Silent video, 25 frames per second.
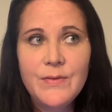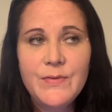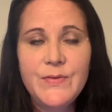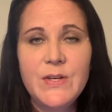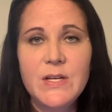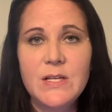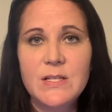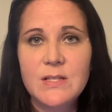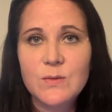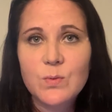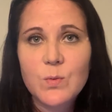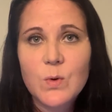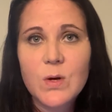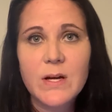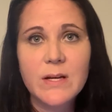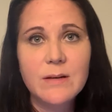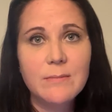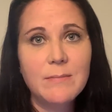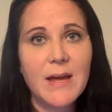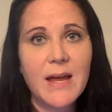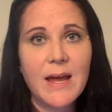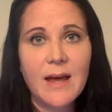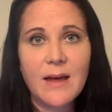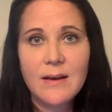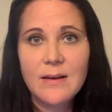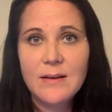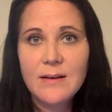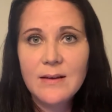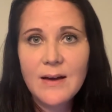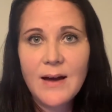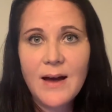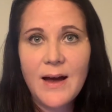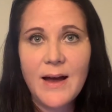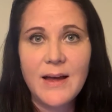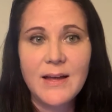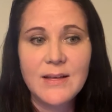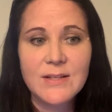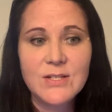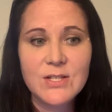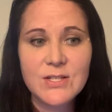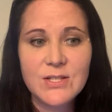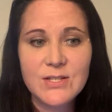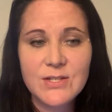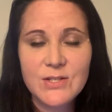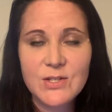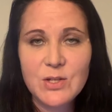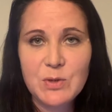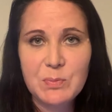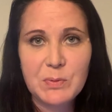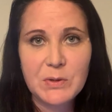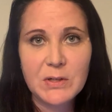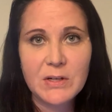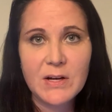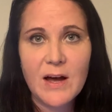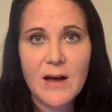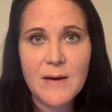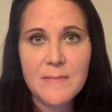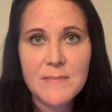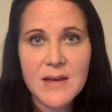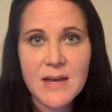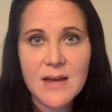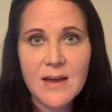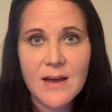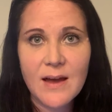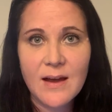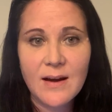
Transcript: This one, man, I just super got me,